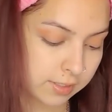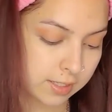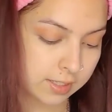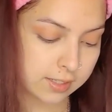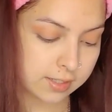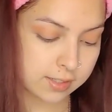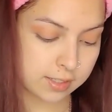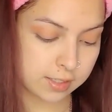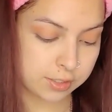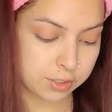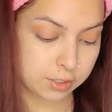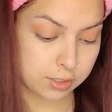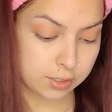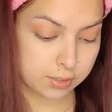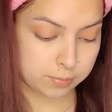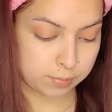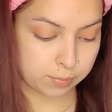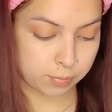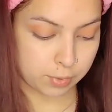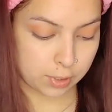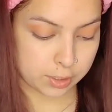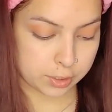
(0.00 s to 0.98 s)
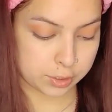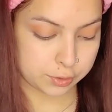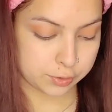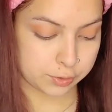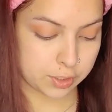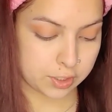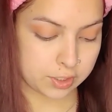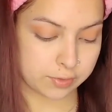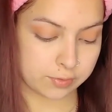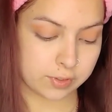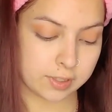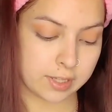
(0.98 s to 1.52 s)
this brush
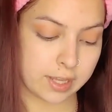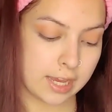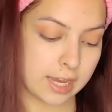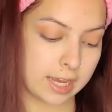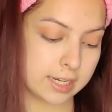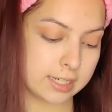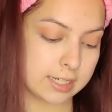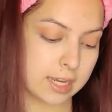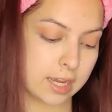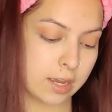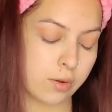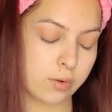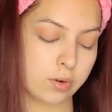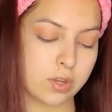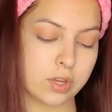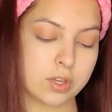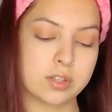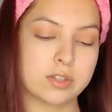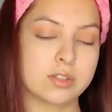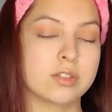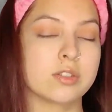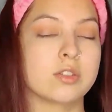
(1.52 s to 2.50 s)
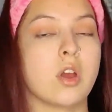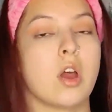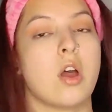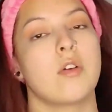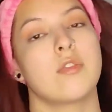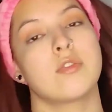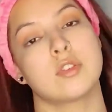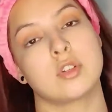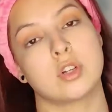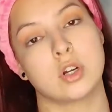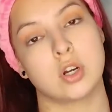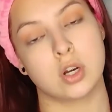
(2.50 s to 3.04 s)
just for laying down a
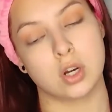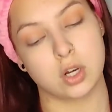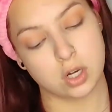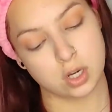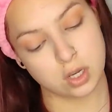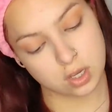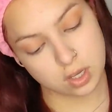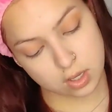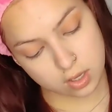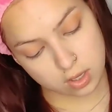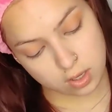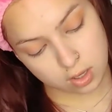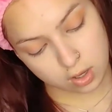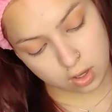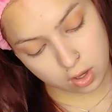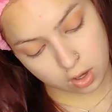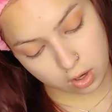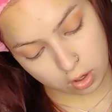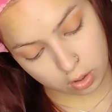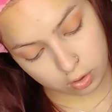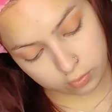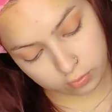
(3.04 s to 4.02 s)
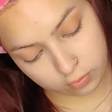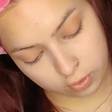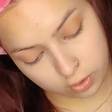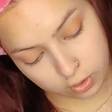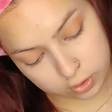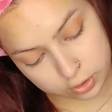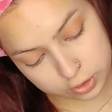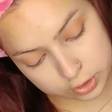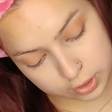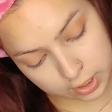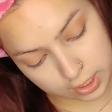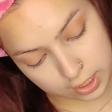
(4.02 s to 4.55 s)
softer
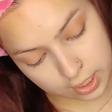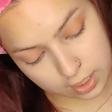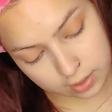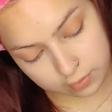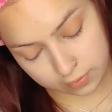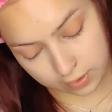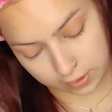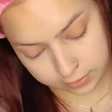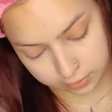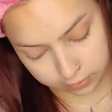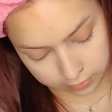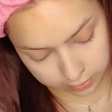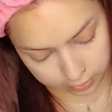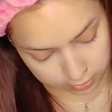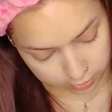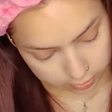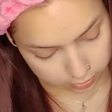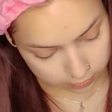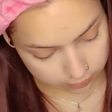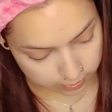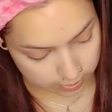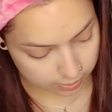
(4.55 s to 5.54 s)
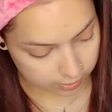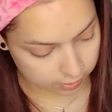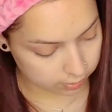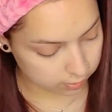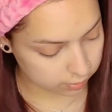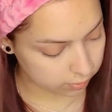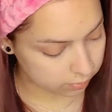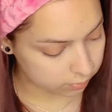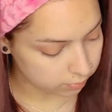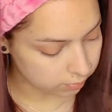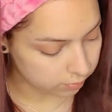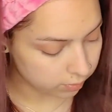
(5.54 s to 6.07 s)
overall shade rather than
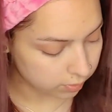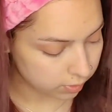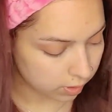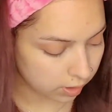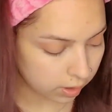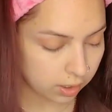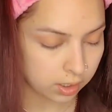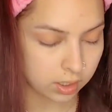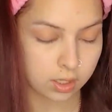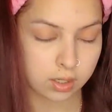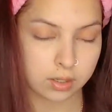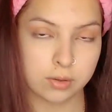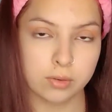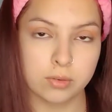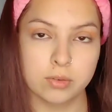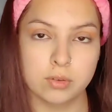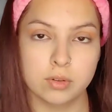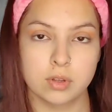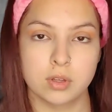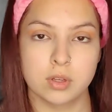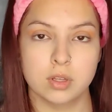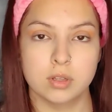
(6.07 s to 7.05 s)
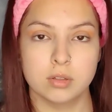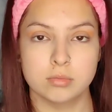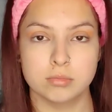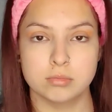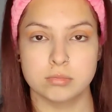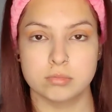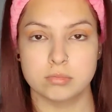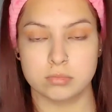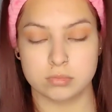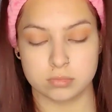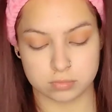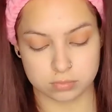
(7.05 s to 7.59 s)
doing, you know,
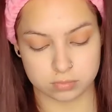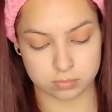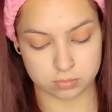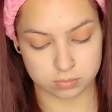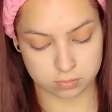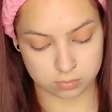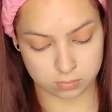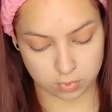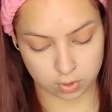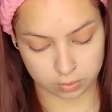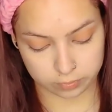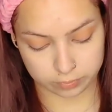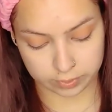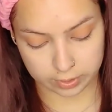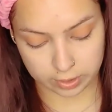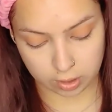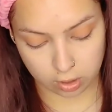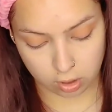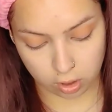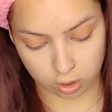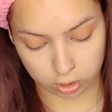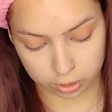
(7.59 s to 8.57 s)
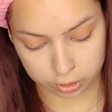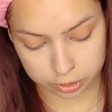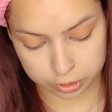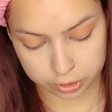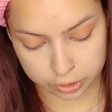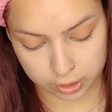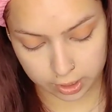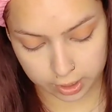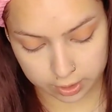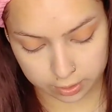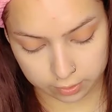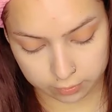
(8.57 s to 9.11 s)
a really harsh
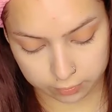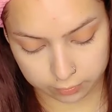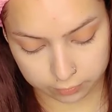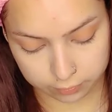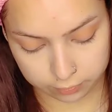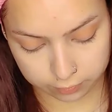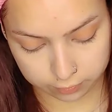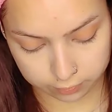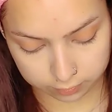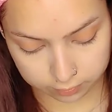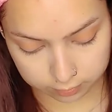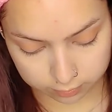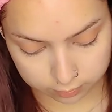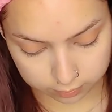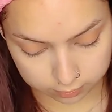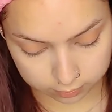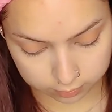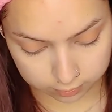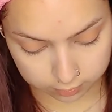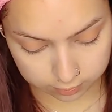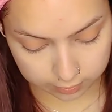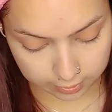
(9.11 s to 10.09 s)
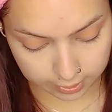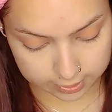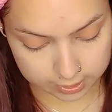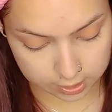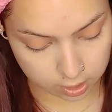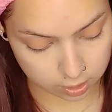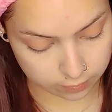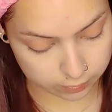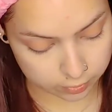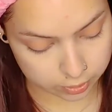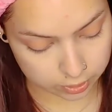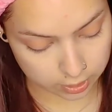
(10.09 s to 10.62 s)
kind of lay
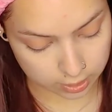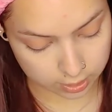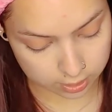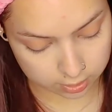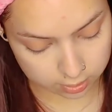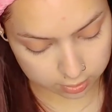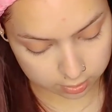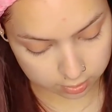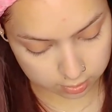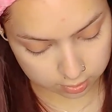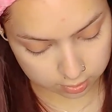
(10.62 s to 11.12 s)
down of a shade.